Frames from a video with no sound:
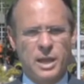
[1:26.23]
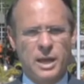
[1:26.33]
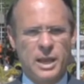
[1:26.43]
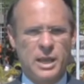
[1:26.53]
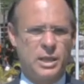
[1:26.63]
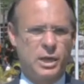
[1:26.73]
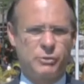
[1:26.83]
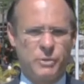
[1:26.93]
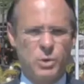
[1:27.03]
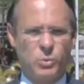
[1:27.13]
Glenn
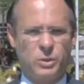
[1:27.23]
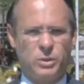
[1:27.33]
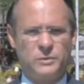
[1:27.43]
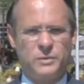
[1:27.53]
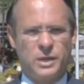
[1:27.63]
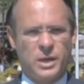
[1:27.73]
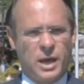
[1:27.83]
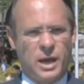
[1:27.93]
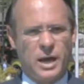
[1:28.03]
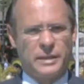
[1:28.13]
Greenwald,
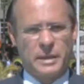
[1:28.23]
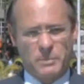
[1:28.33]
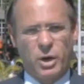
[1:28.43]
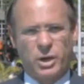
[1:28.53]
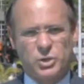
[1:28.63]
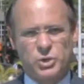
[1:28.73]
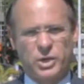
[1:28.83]
the American